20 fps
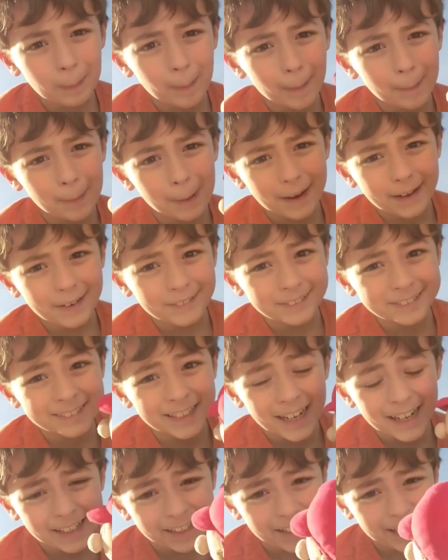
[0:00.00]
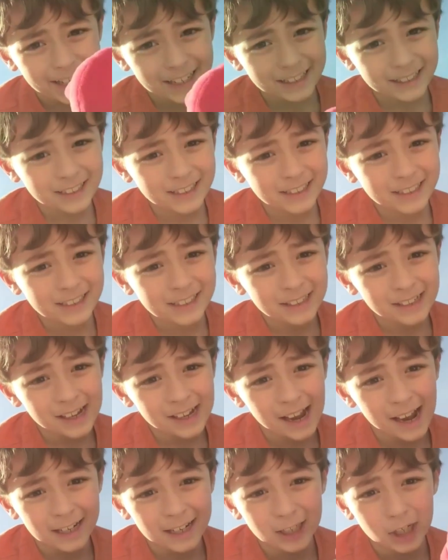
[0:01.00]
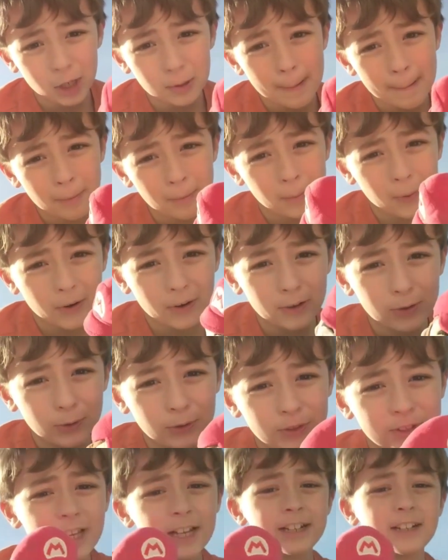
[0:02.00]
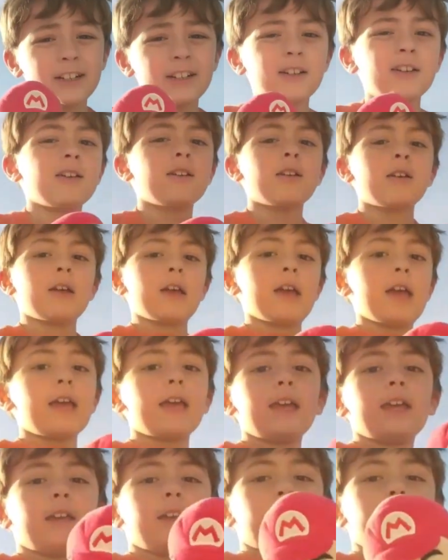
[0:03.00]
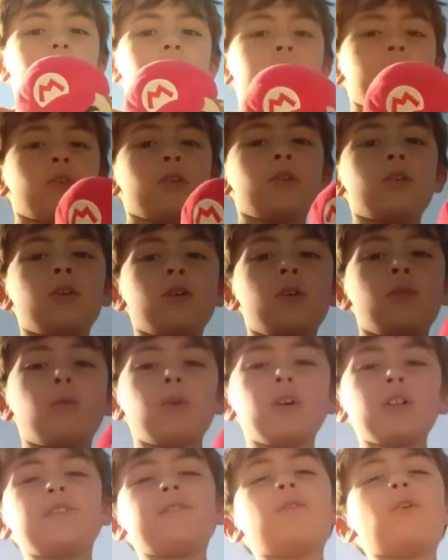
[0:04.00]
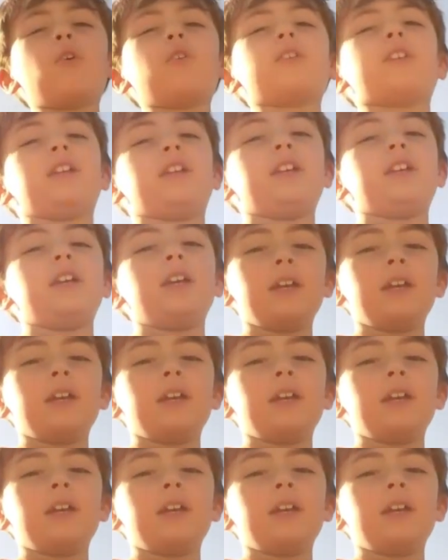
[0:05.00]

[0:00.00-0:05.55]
back outside again. I know, Baby Mario, you said it. Hey, where's Forky?